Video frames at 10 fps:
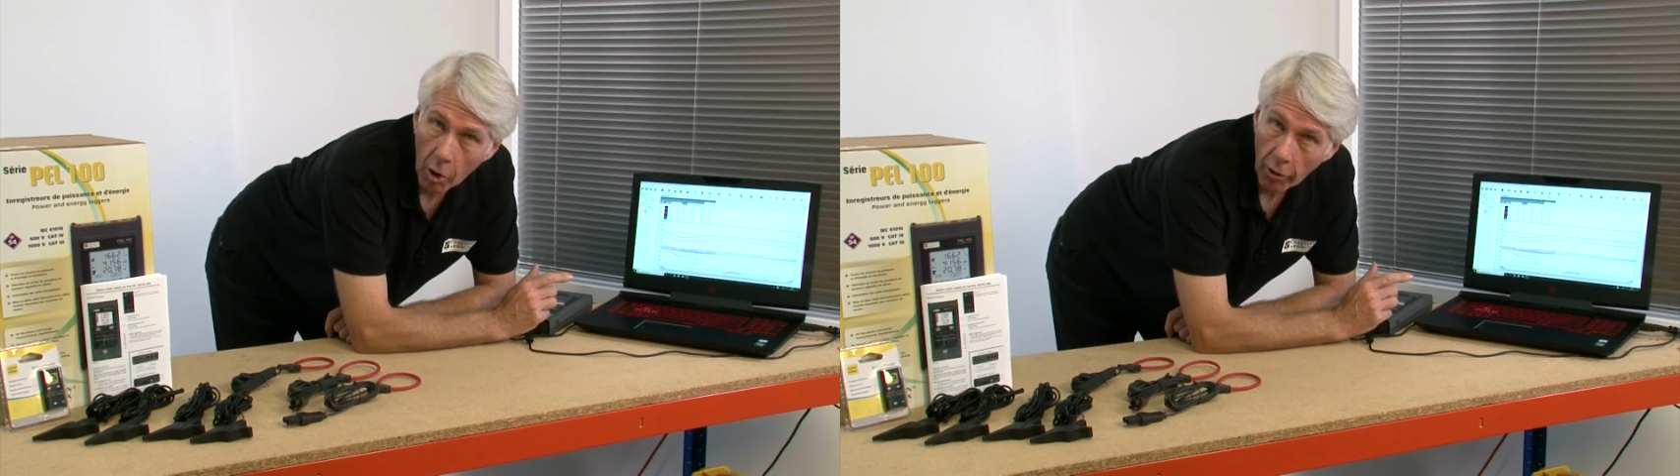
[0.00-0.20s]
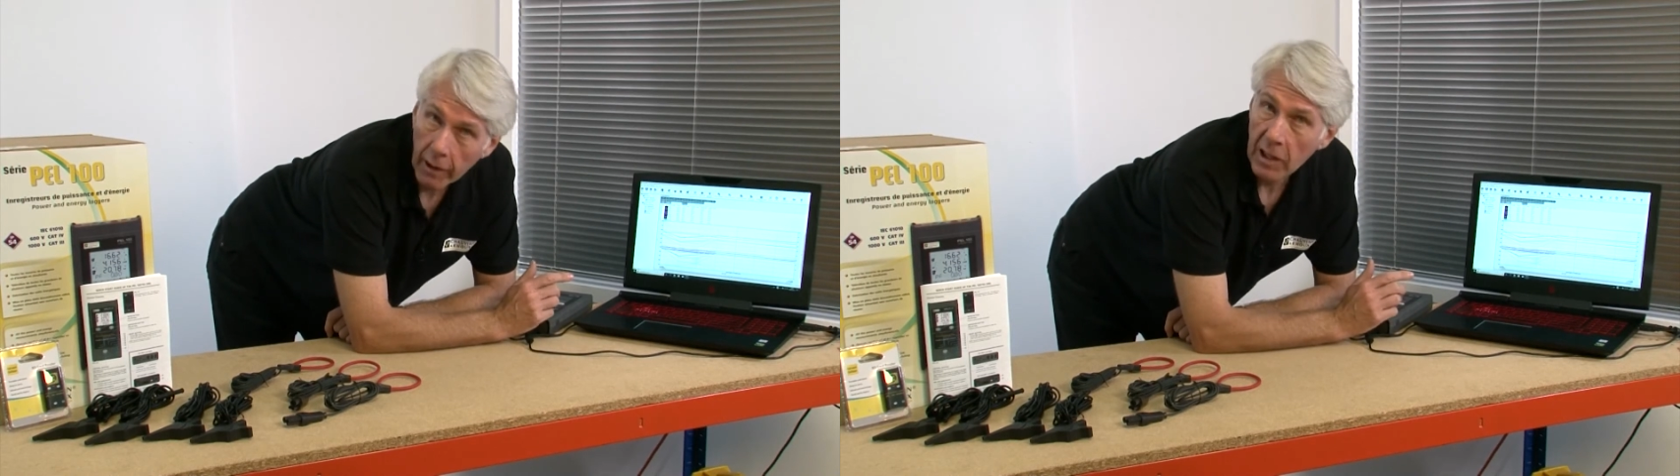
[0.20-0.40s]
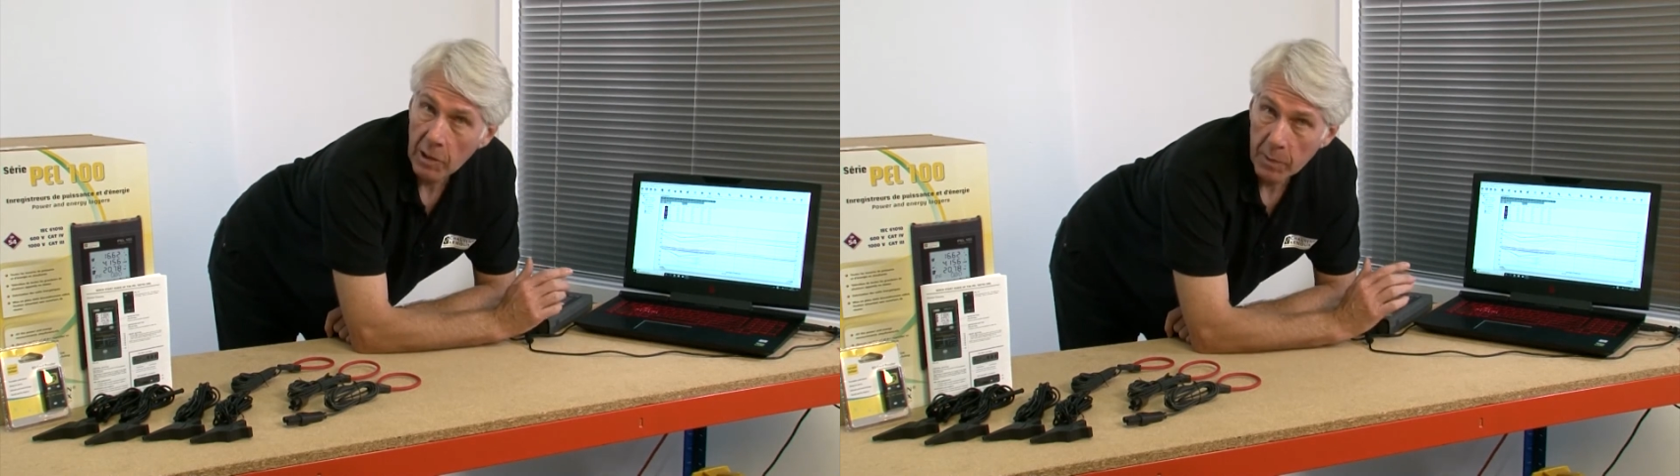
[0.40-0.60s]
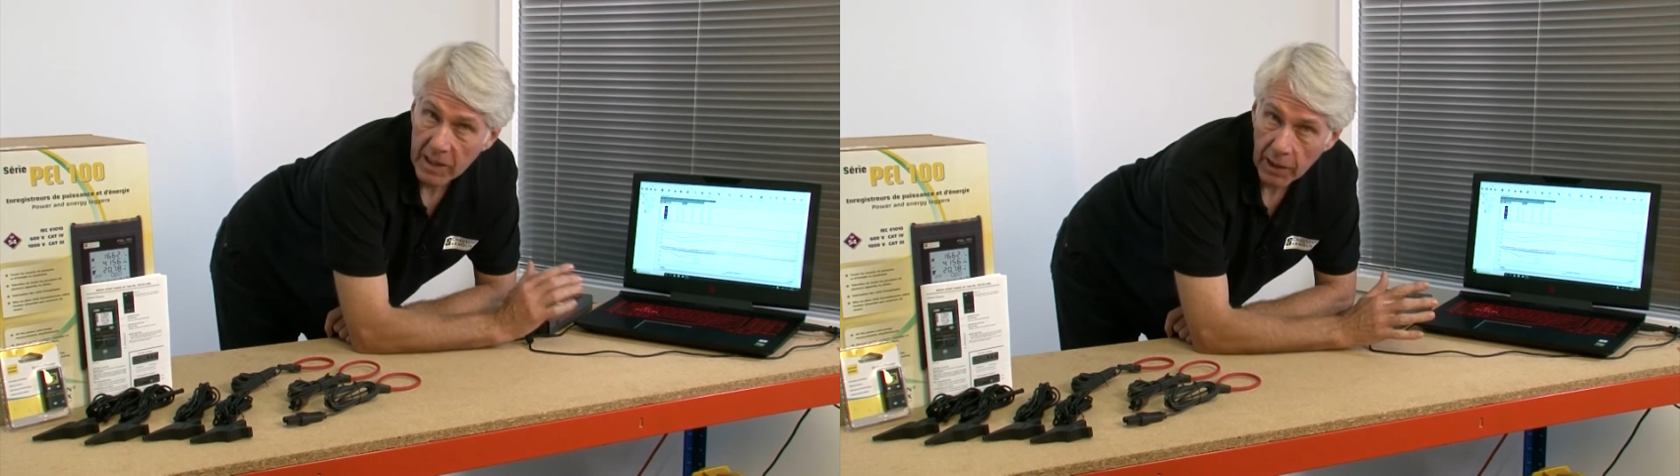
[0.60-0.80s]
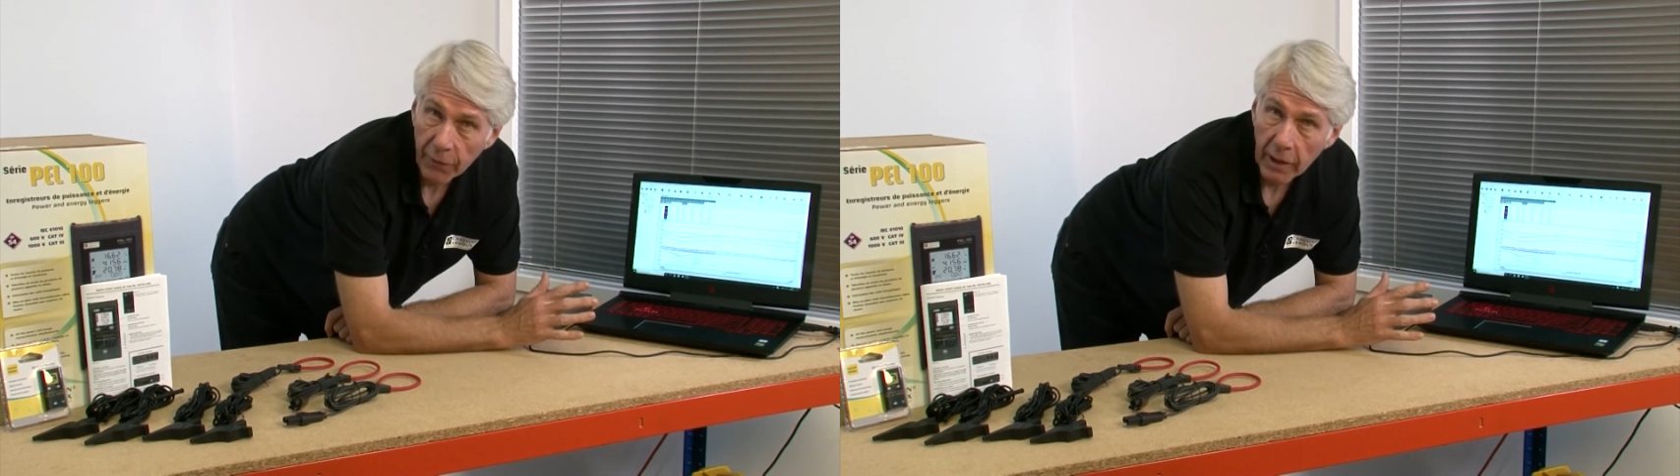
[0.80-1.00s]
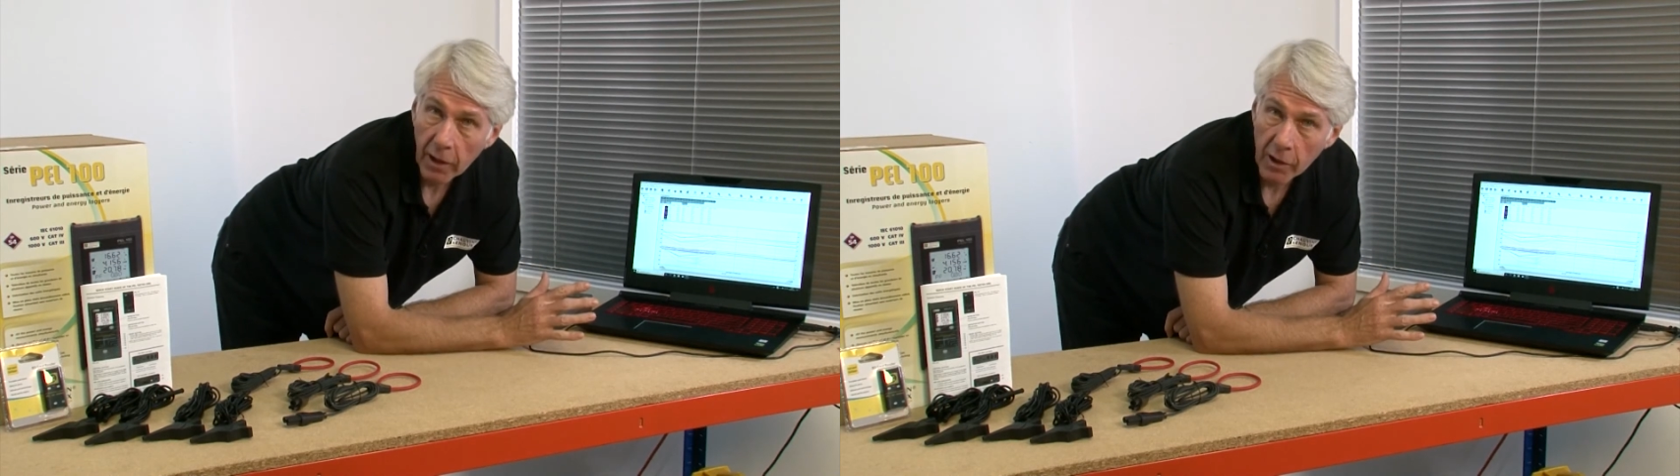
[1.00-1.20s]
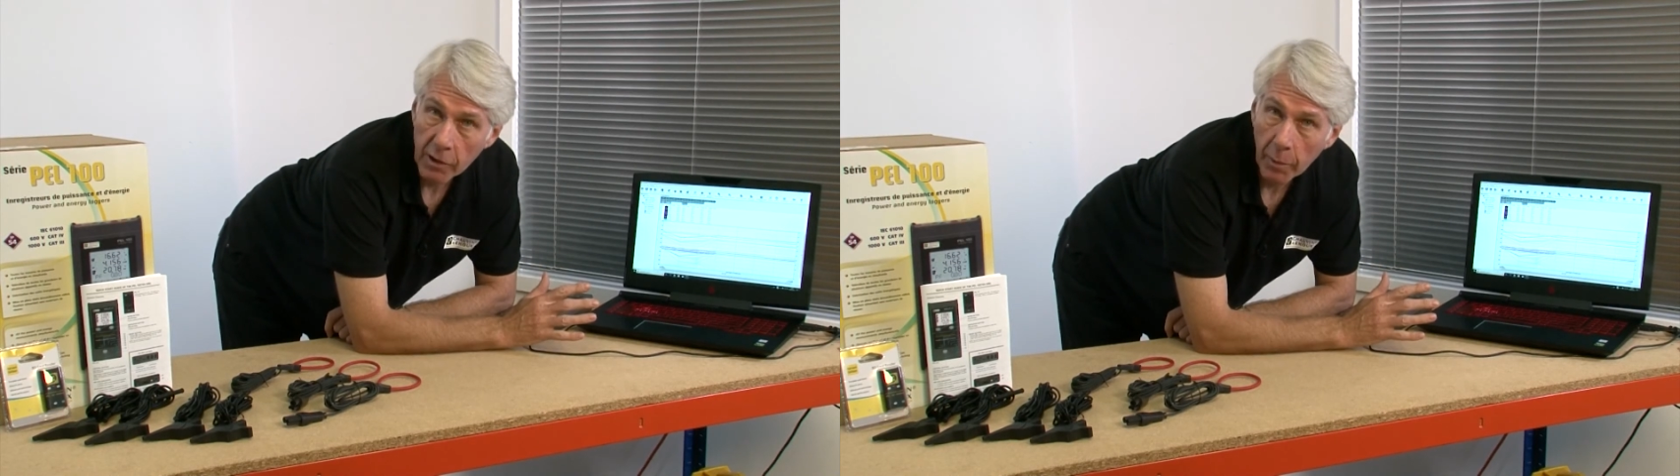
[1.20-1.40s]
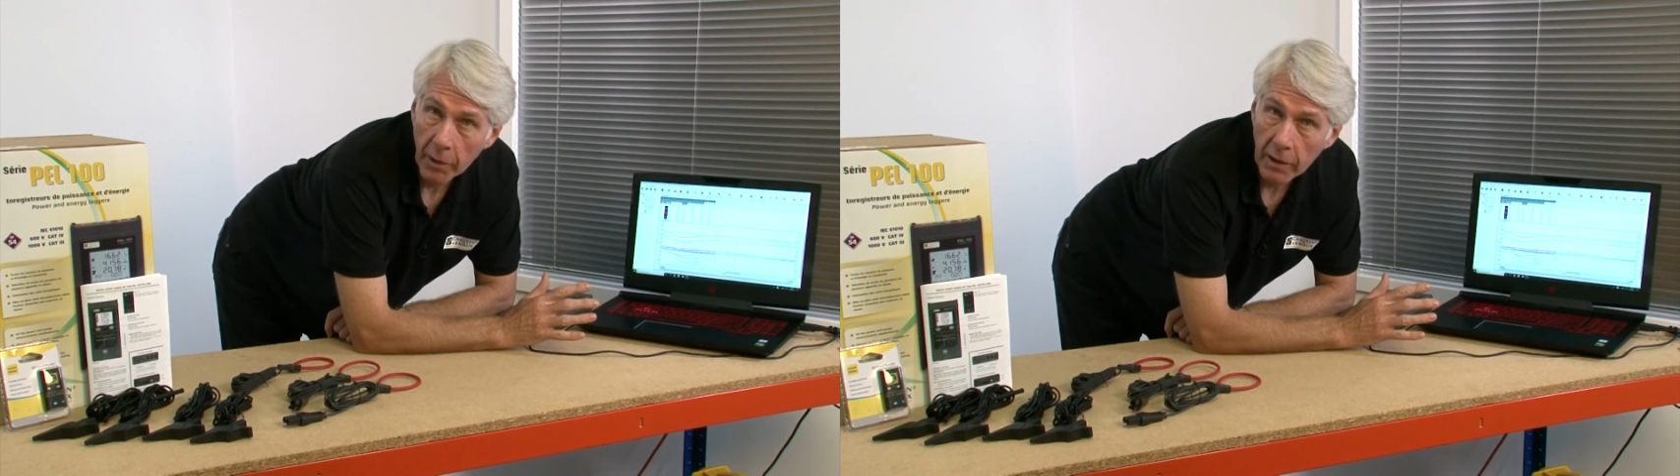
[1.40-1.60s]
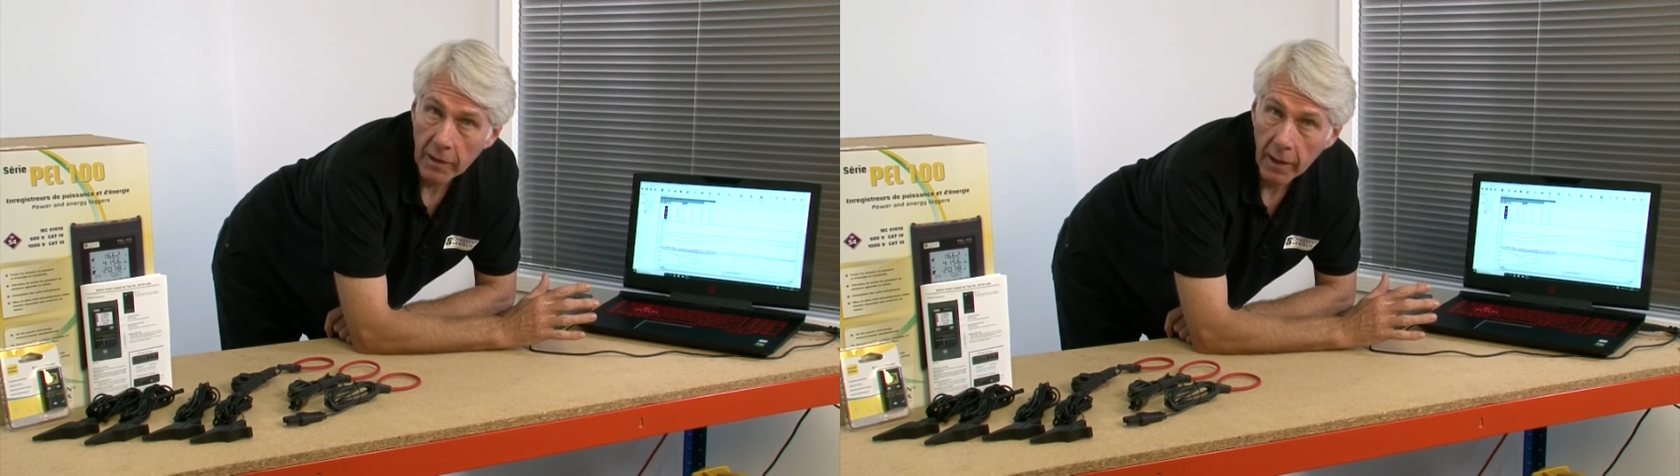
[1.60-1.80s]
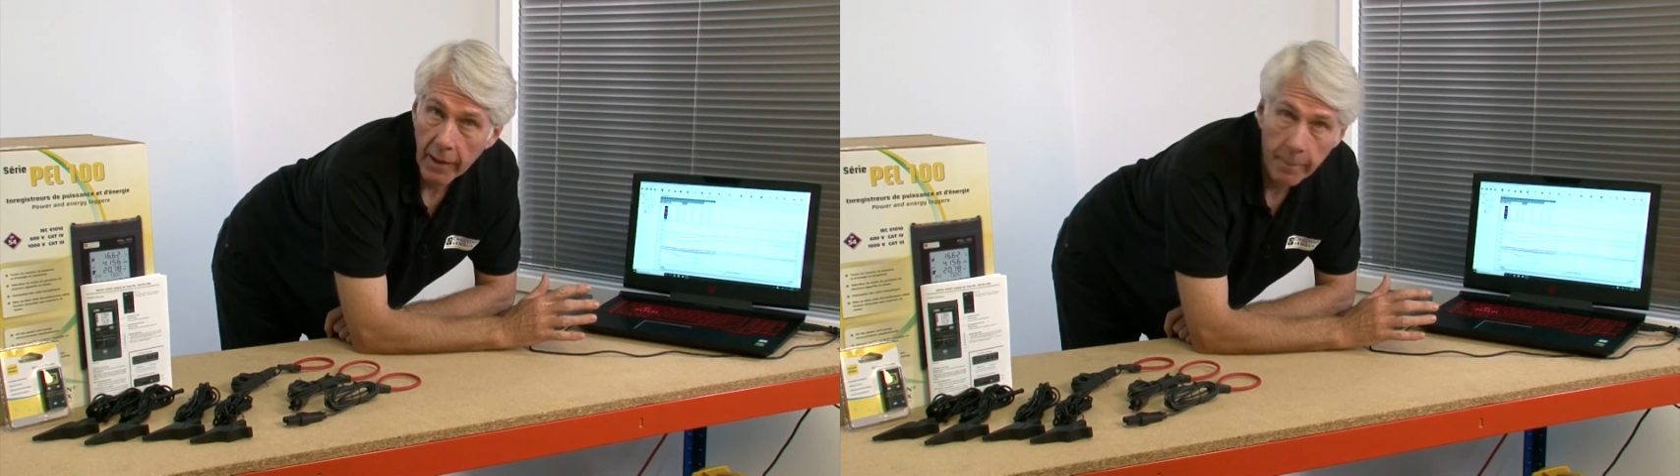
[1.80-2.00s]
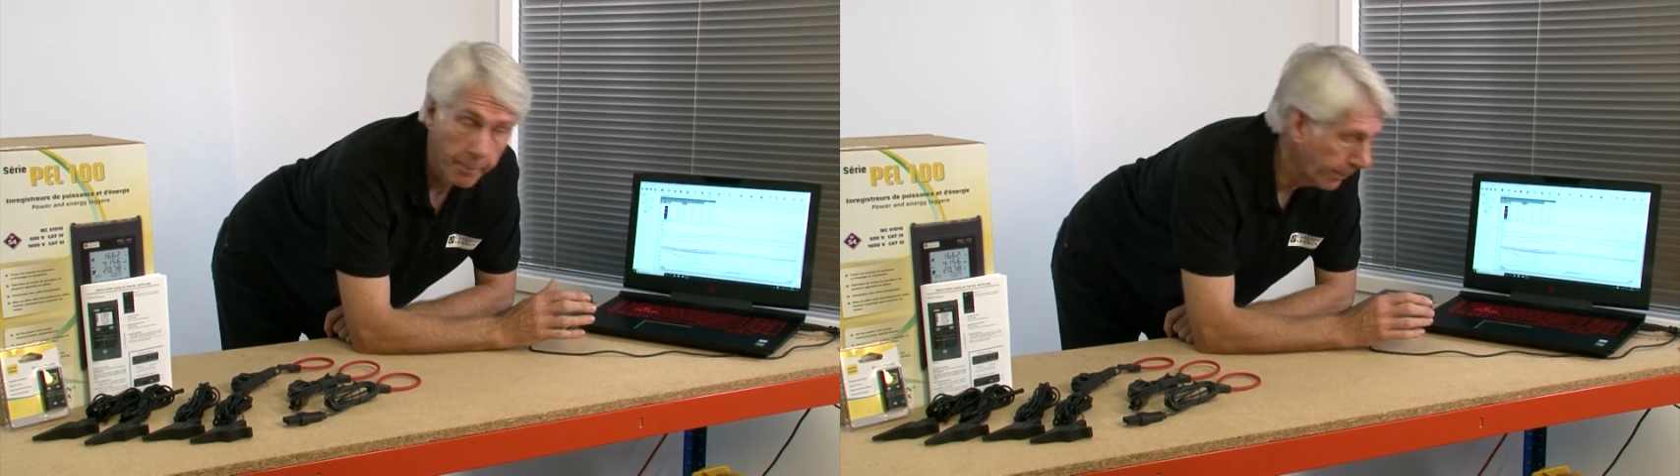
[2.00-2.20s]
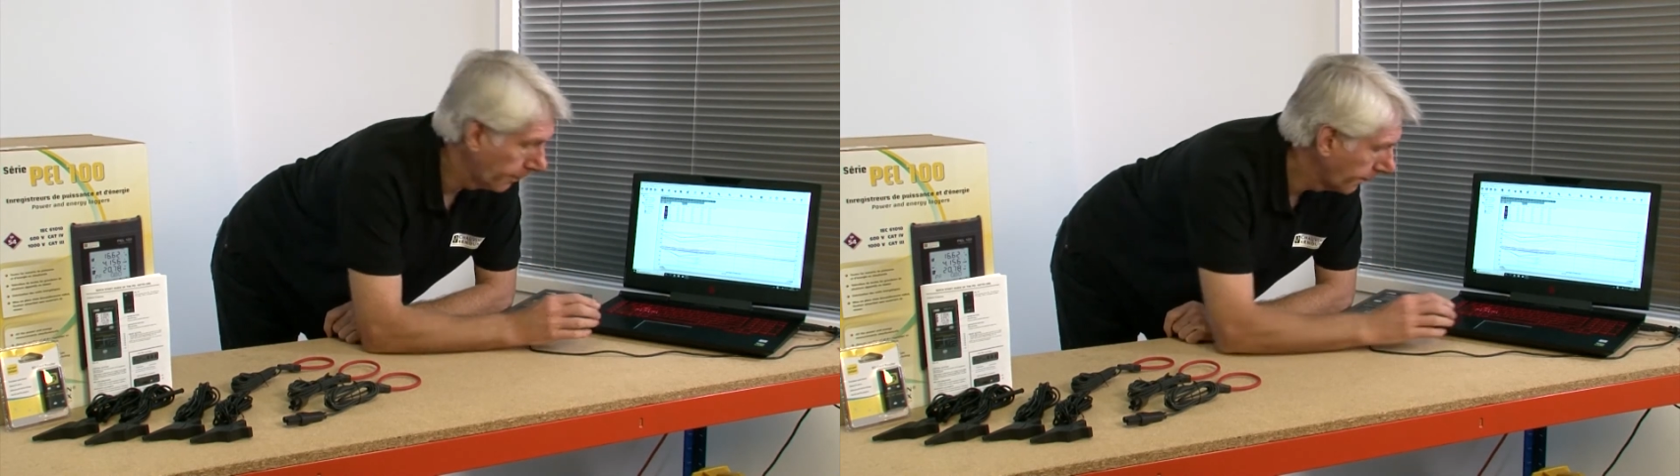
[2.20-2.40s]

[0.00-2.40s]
or any specific cursor point in time.